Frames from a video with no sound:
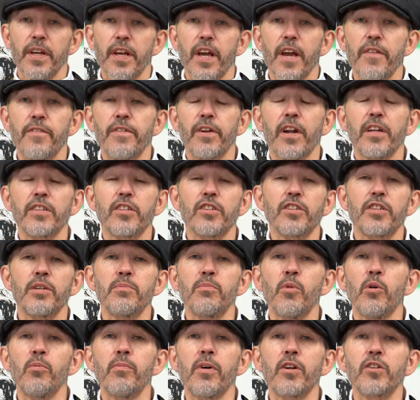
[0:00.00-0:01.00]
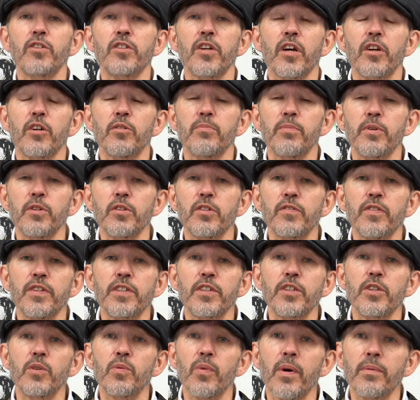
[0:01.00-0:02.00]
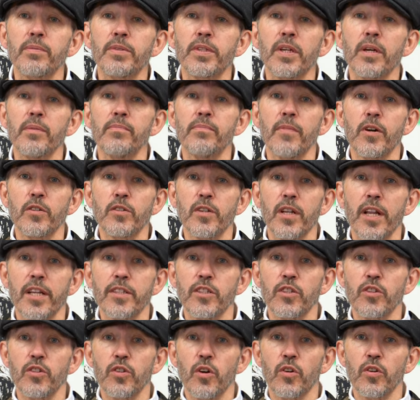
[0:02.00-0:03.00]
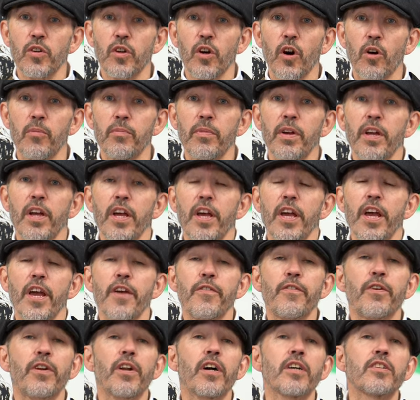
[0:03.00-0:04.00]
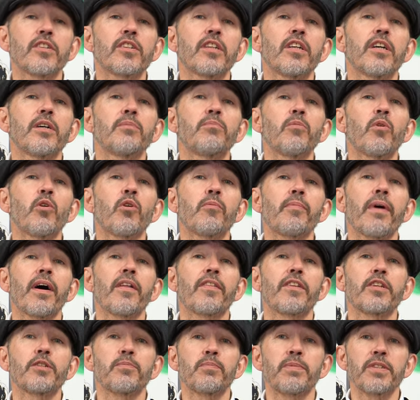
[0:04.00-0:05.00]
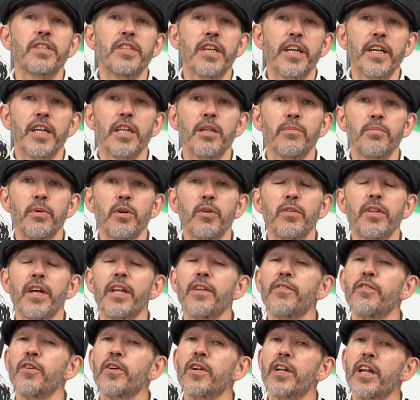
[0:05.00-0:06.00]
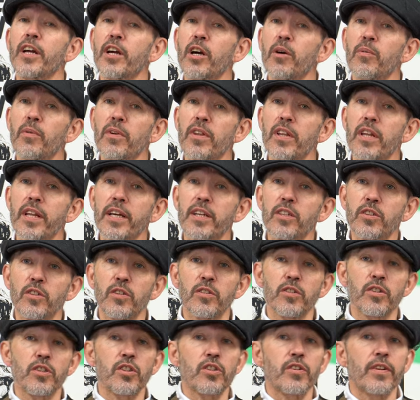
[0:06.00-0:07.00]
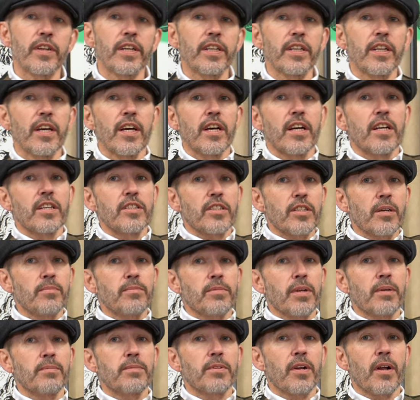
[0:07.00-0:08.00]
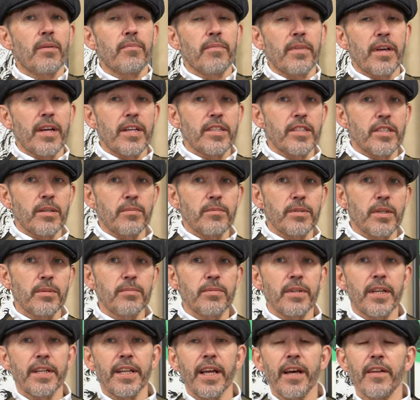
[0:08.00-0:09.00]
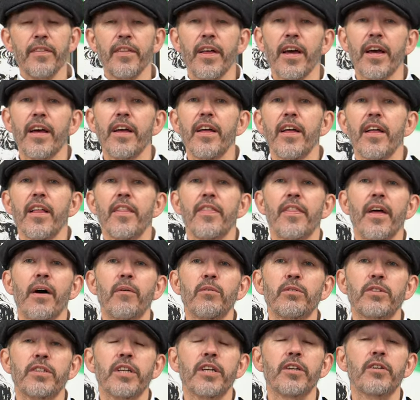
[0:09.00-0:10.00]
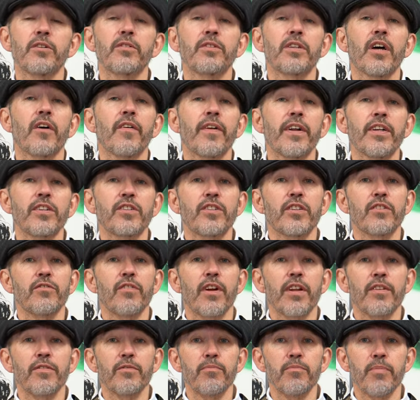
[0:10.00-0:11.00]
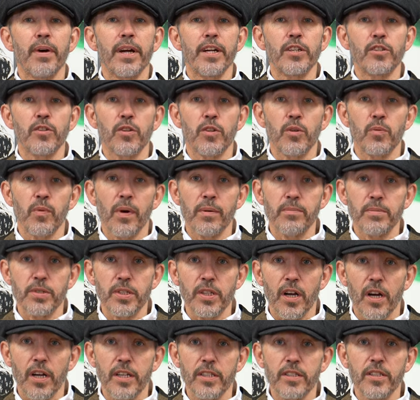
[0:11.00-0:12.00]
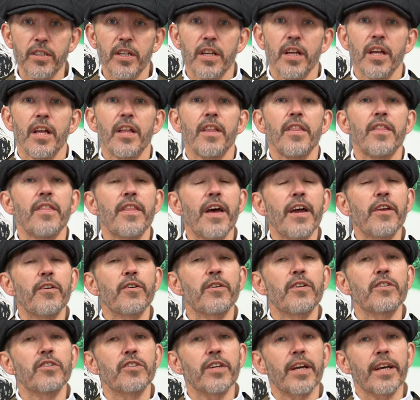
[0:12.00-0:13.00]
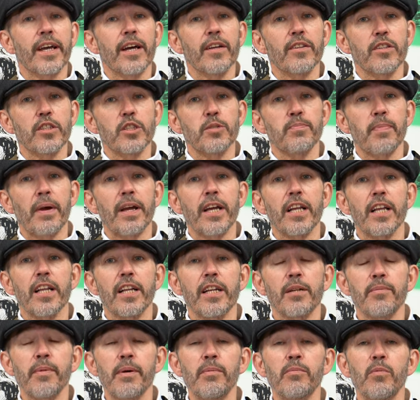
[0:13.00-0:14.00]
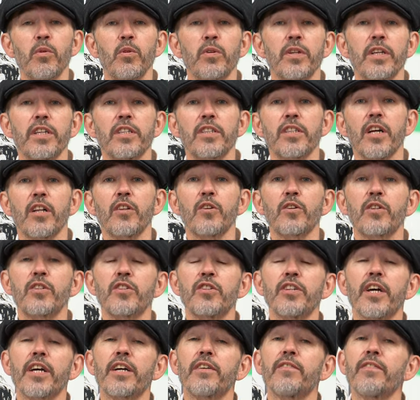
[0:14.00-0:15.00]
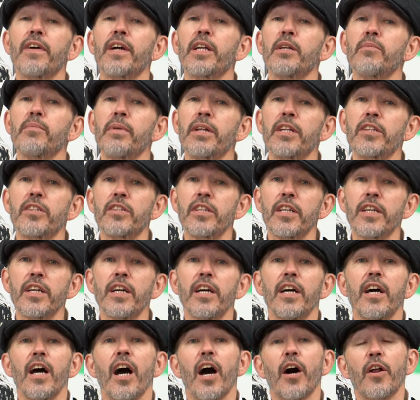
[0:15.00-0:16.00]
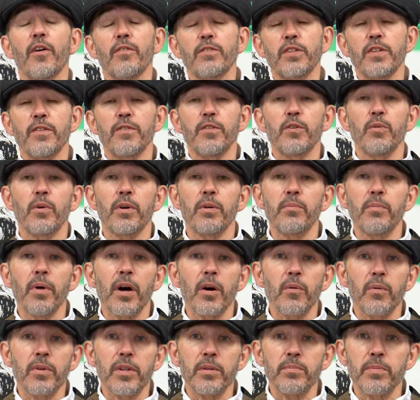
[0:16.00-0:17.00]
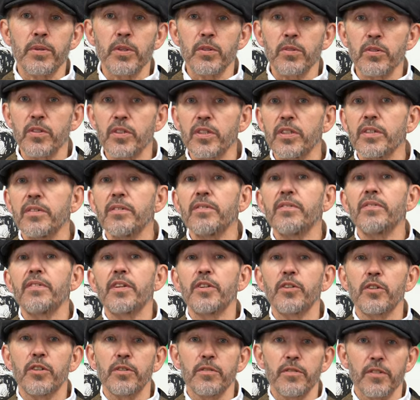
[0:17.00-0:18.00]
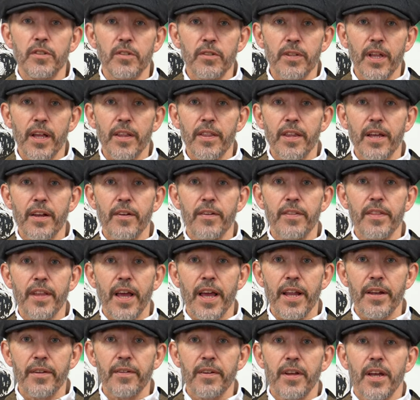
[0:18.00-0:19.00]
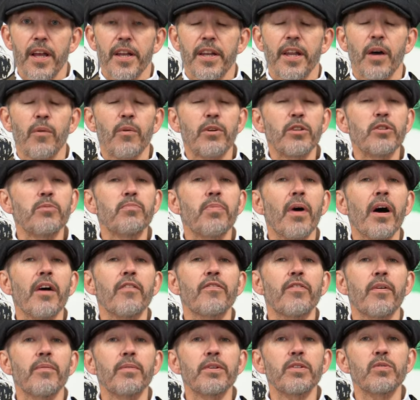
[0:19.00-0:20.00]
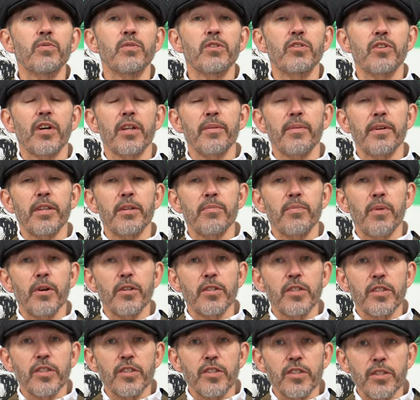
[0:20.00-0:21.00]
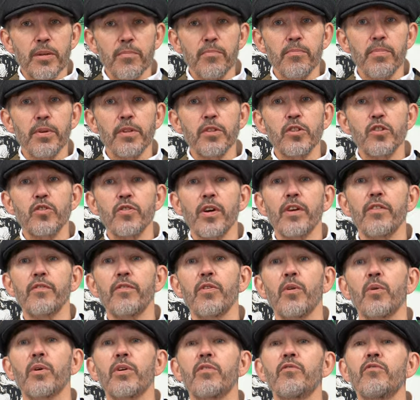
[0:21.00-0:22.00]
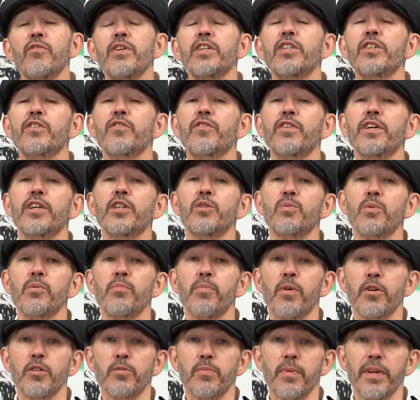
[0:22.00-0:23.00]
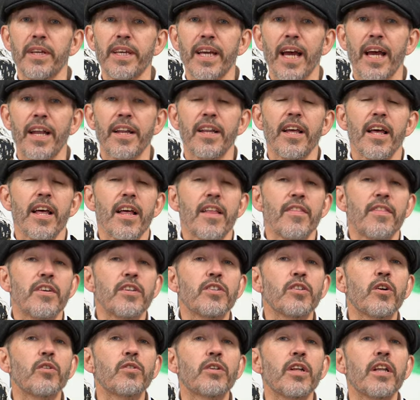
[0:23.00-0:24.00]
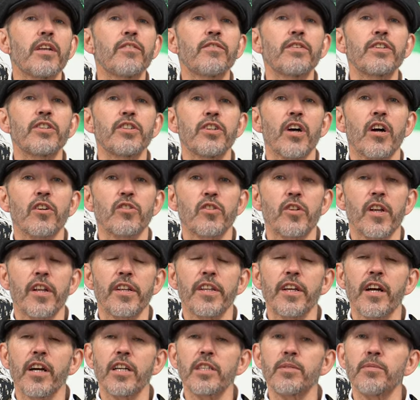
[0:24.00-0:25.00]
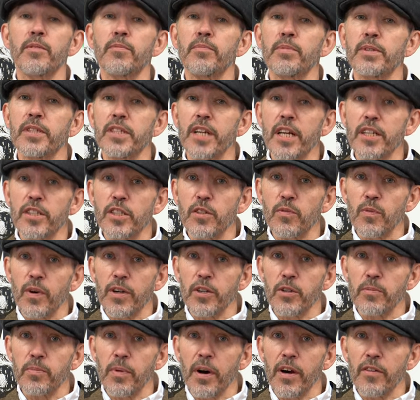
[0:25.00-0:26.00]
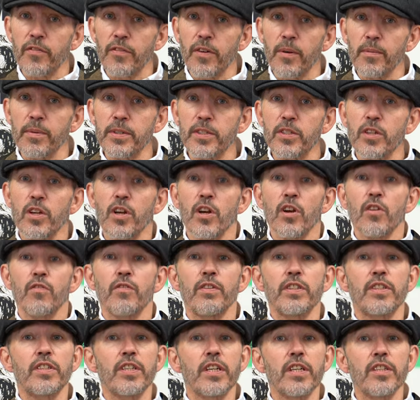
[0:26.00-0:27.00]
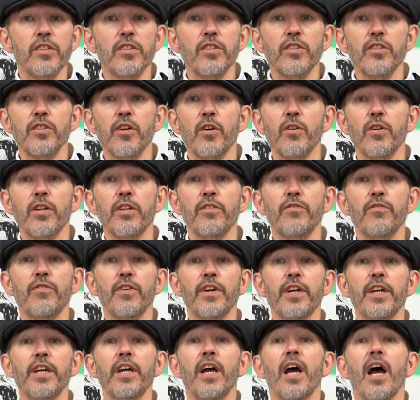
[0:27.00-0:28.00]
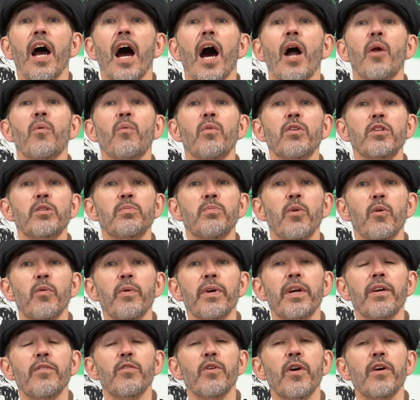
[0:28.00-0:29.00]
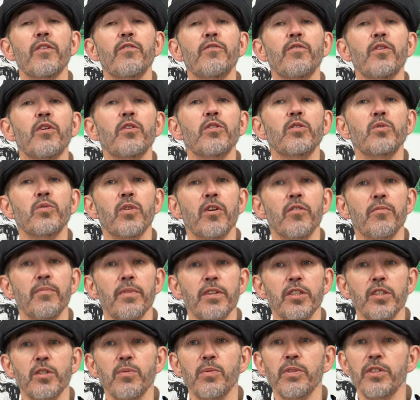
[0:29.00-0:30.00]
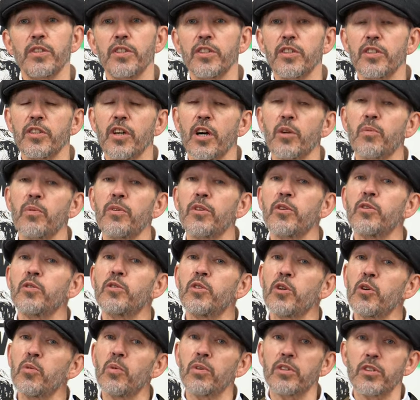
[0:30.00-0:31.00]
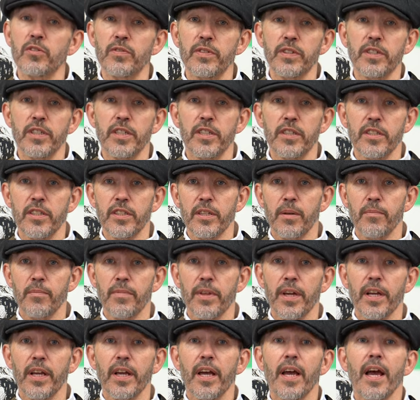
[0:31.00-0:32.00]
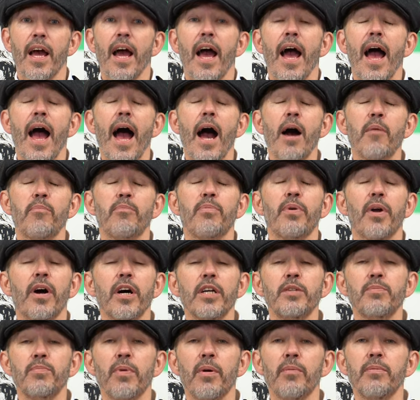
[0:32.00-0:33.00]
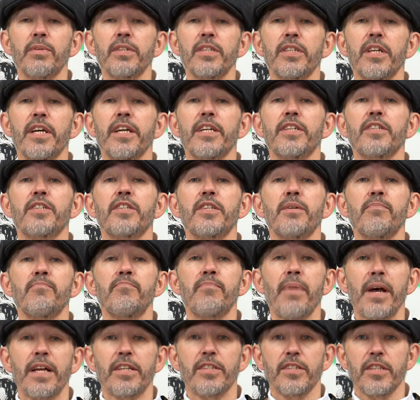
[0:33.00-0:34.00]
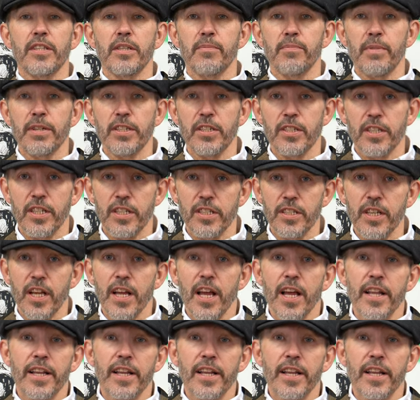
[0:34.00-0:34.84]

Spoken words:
If you'd like to see more motorcycle boots, visit the website motolegends.com. If you'd like to learn more about this particular boot, then if you click on one of the links on the screen, sometimes they're up there, sometimes they're down there, that will take you directly to the relevant page on the website. There you can check out the spec in a little bit more detail, you can check availability, and obviously if you want to buy one of the boots, then you can do that there and then. Now when you buy from us, we try to make the process as simple, straightforward and risk-free as we possibly can. There's no delivery charge on any item of protective where you buy from us, returns are totally free, and what's more, we give you a full 12 months in which to decide whether you do want to return something. Our price promise is the best in the business.